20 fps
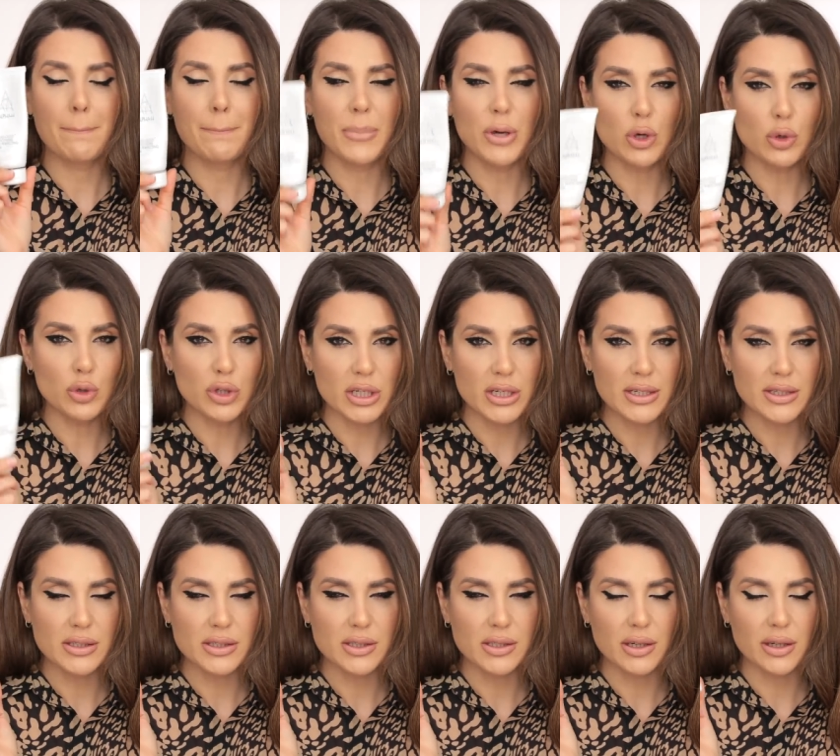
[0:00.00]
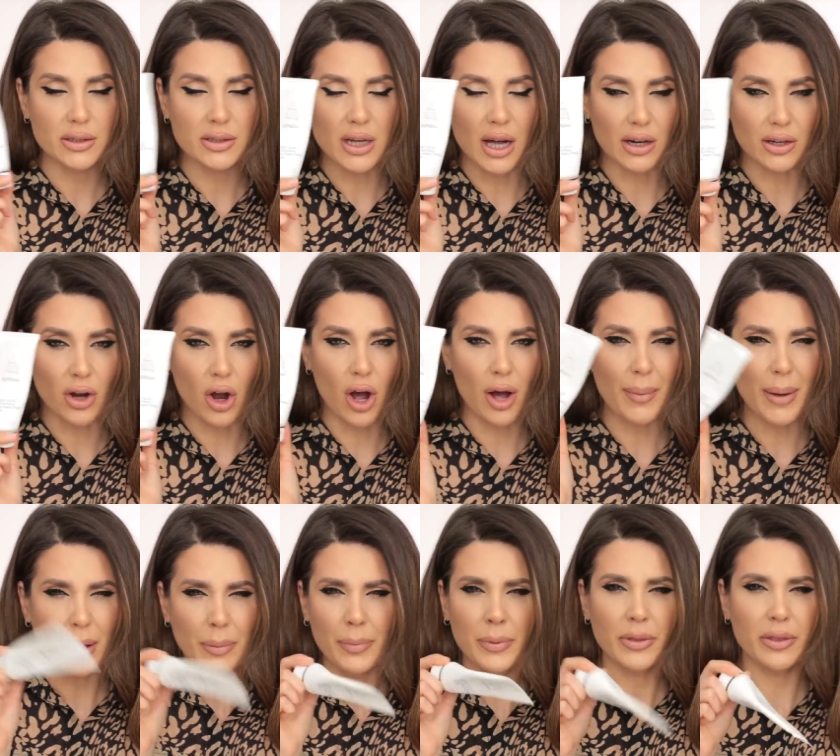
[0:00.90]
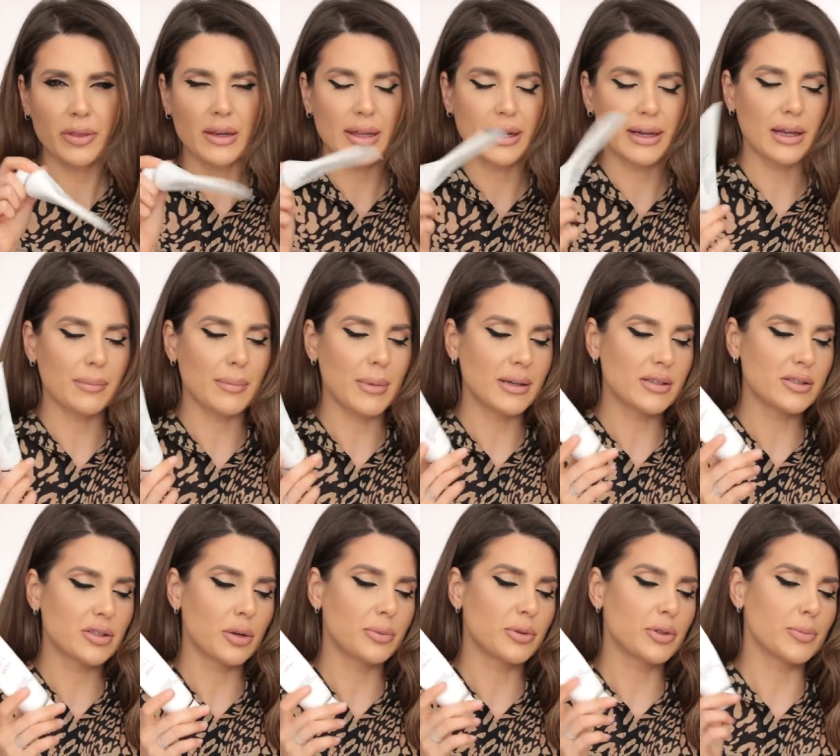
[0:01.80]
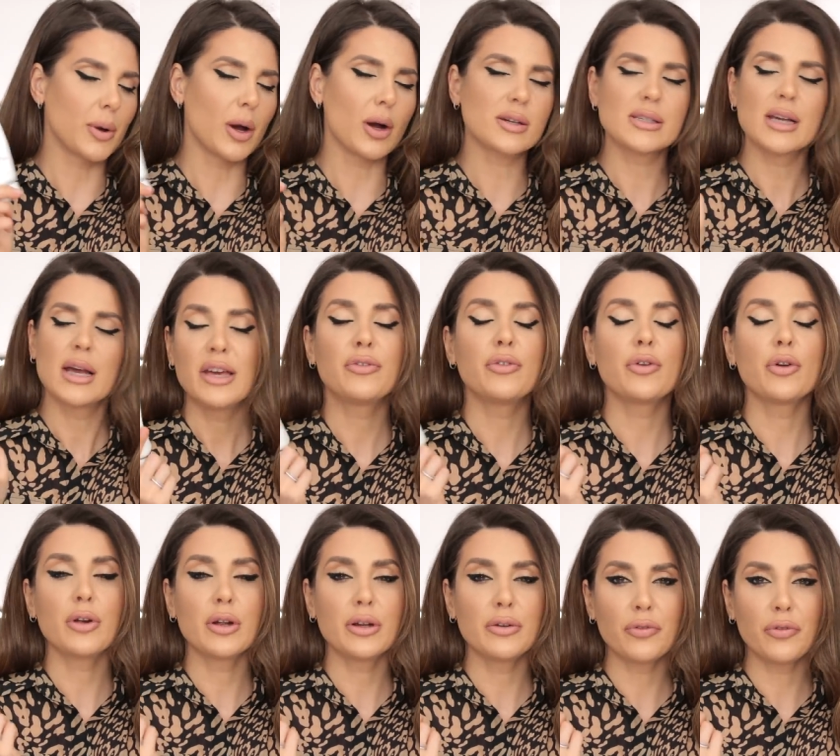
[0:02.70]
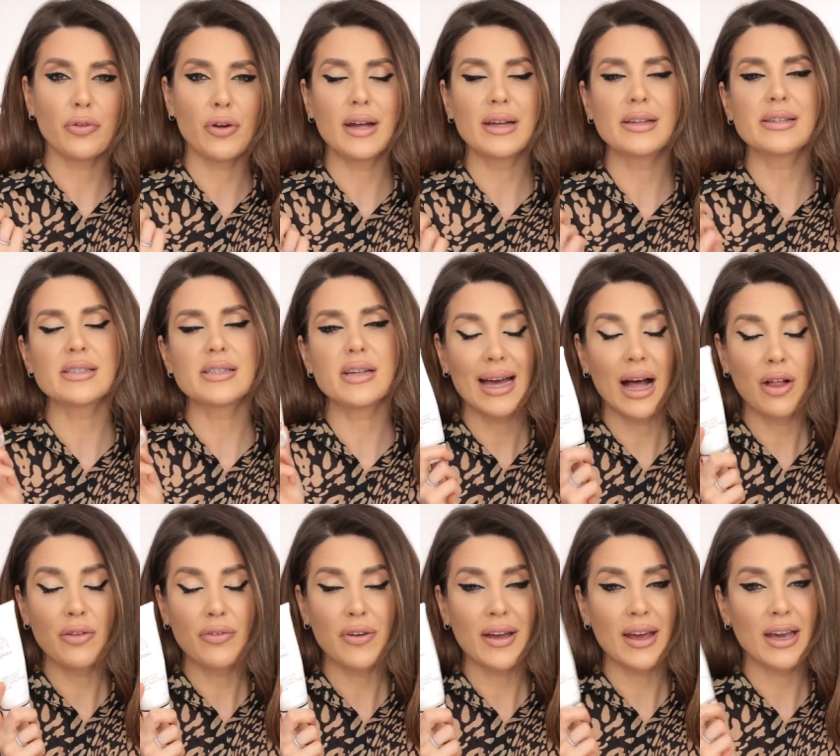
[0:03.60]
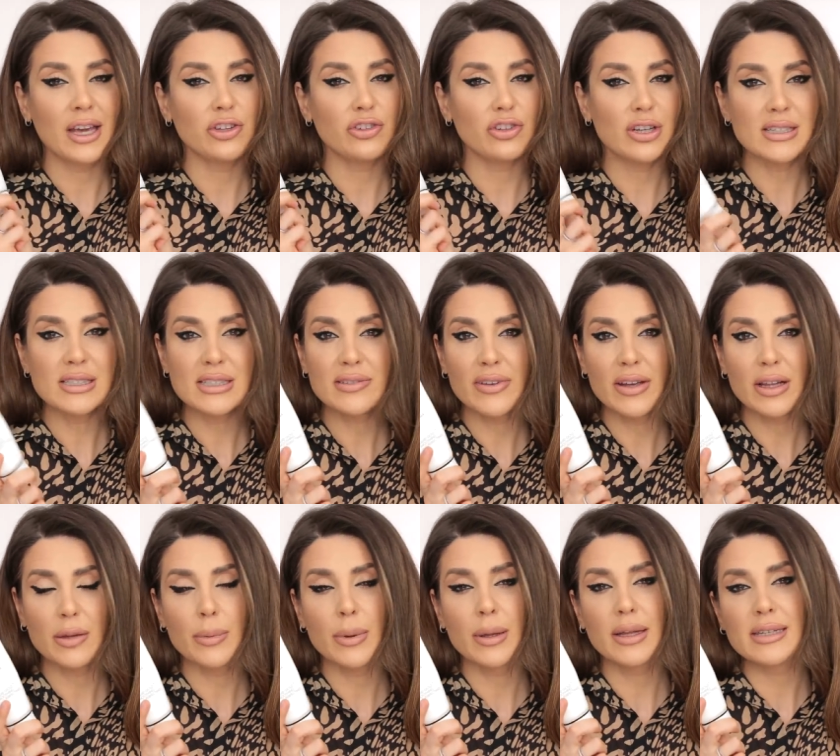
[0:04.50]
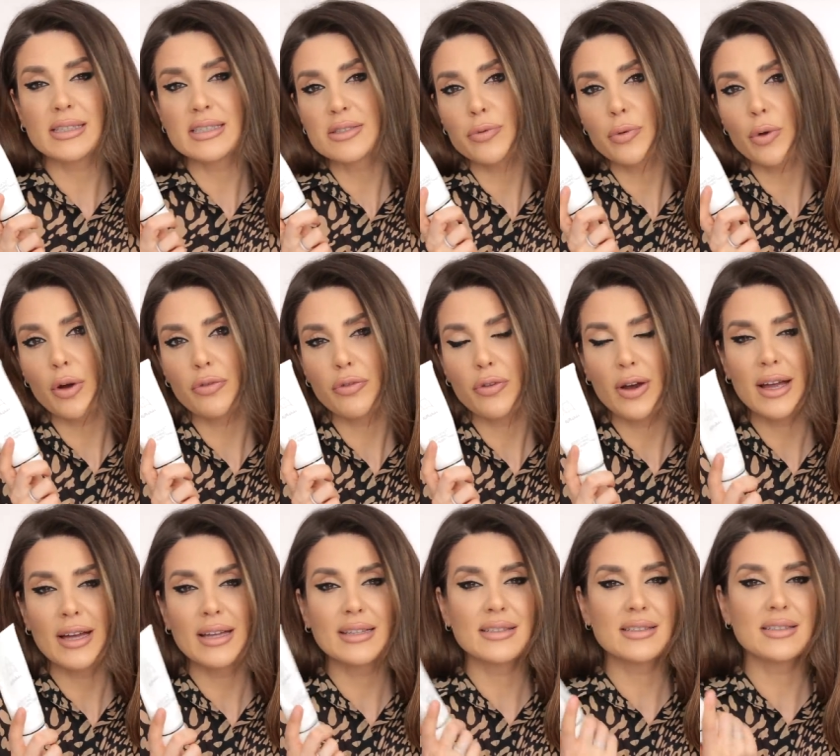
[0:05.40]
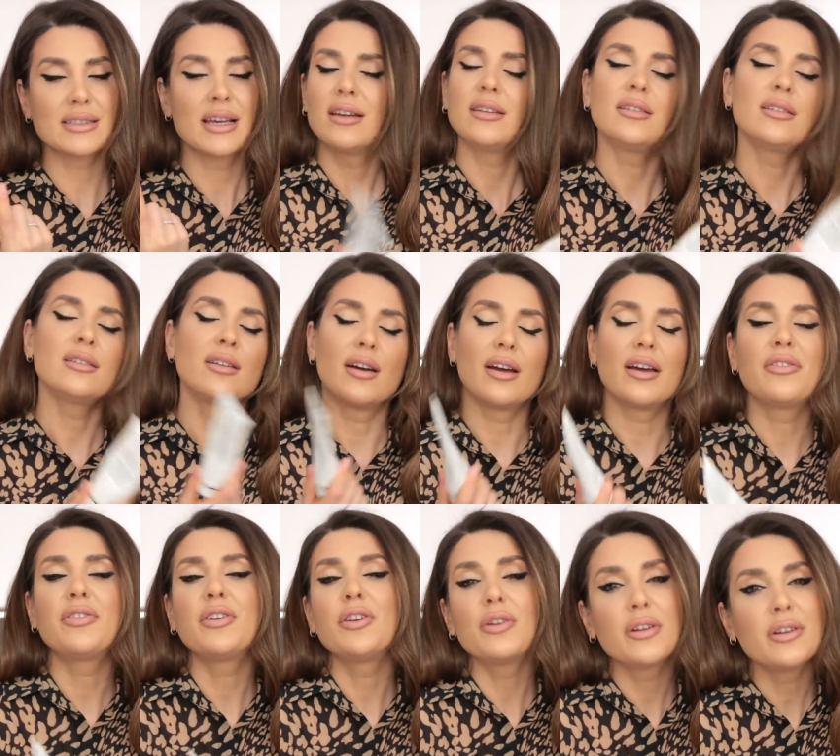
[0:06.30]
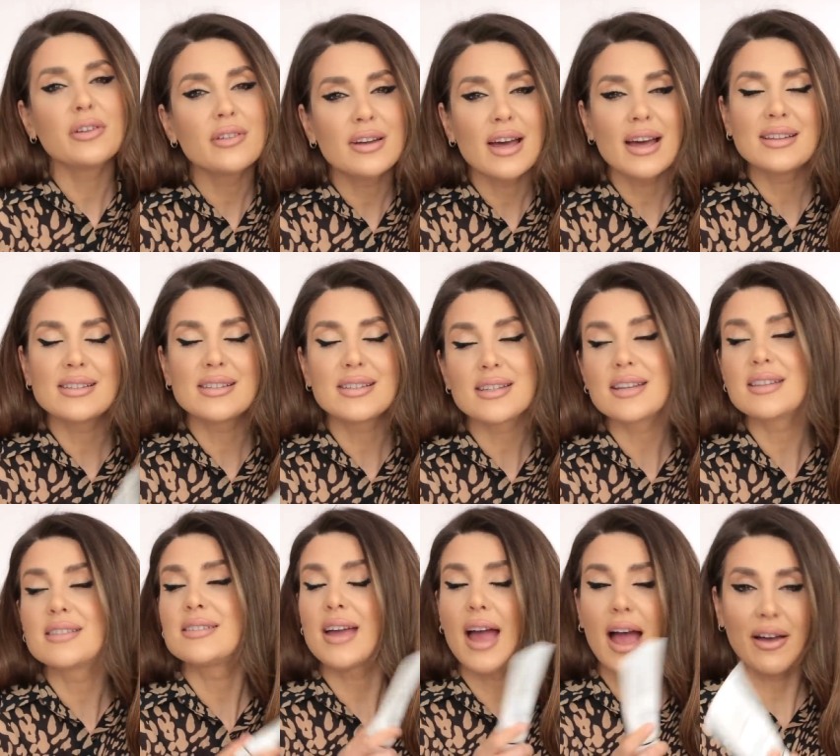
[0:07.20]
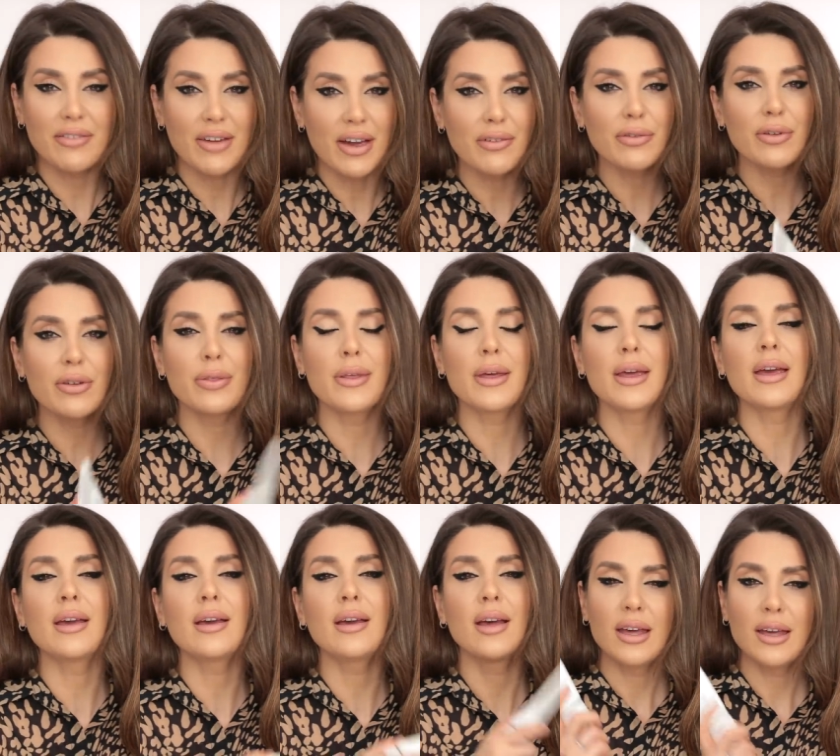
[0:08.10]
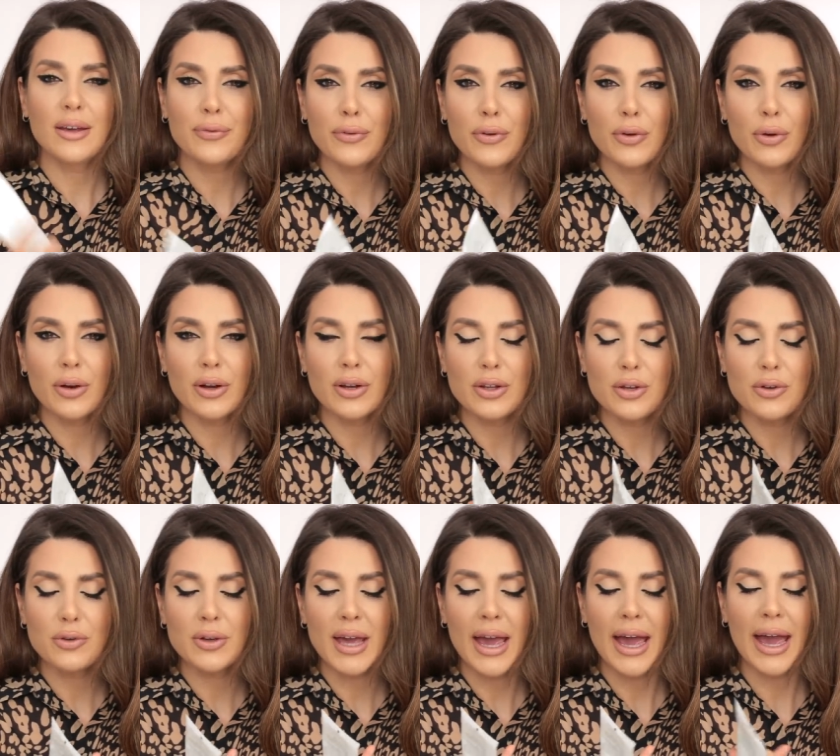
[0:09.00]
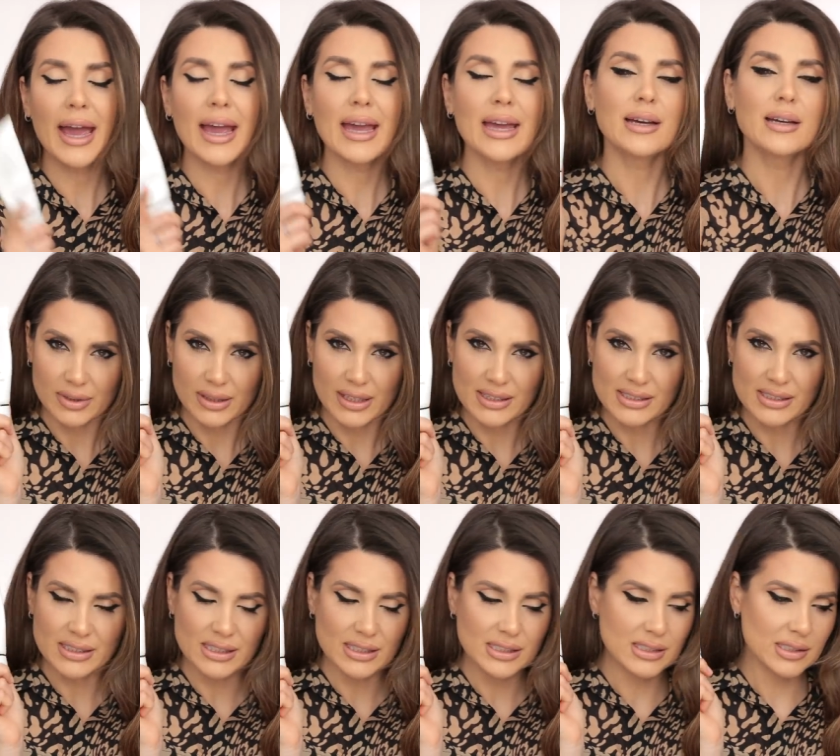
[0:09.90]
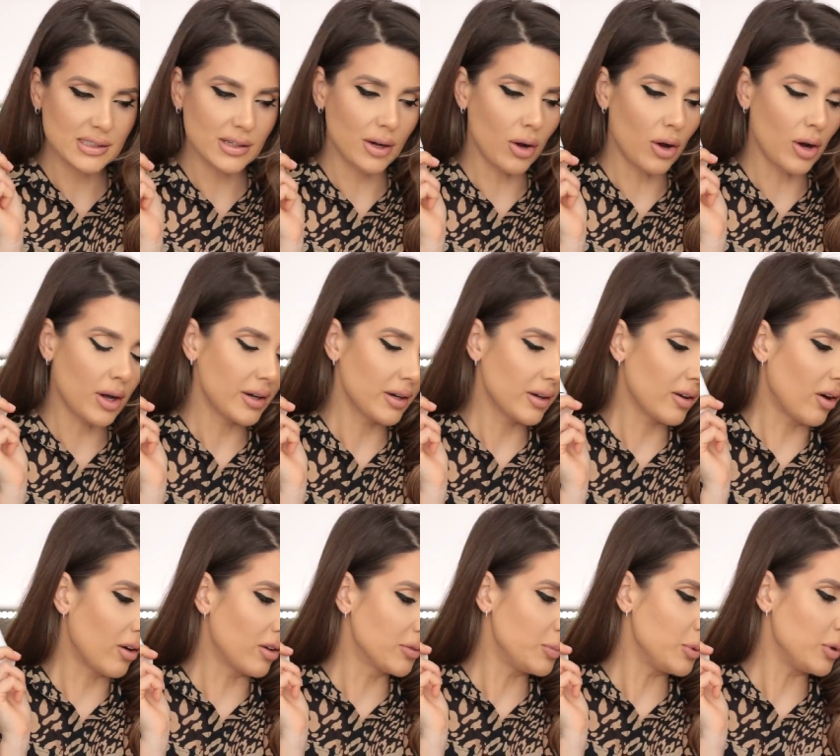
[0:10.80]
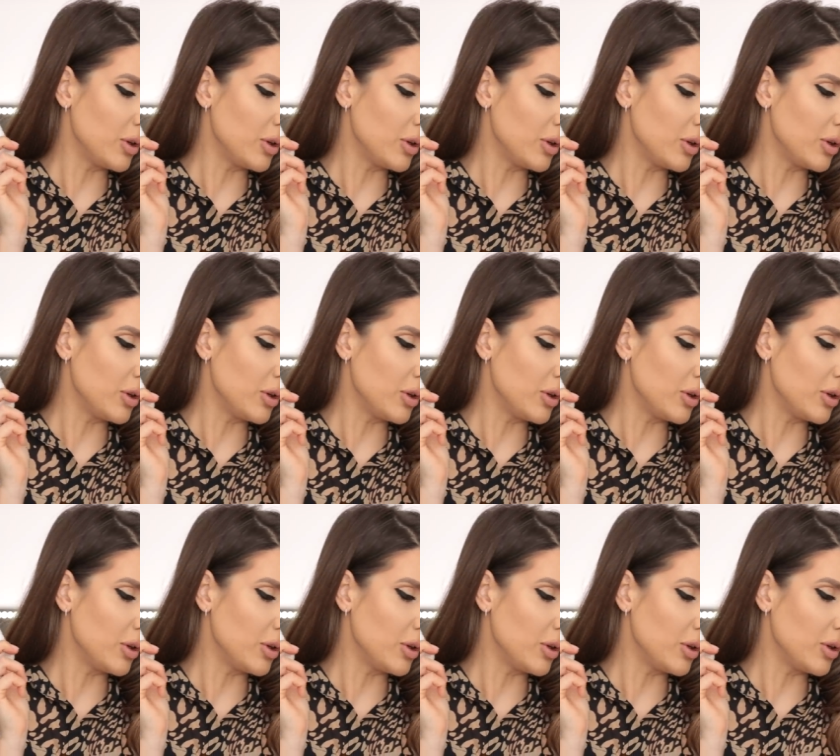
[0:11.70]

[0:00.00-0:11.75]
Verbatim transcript: beauties dot com. I'll put the link in my description box. If you're in France, Alpha H is available in Sephora France. You know, if you're in the United States, you have everything. If you're in U K, this is on Cult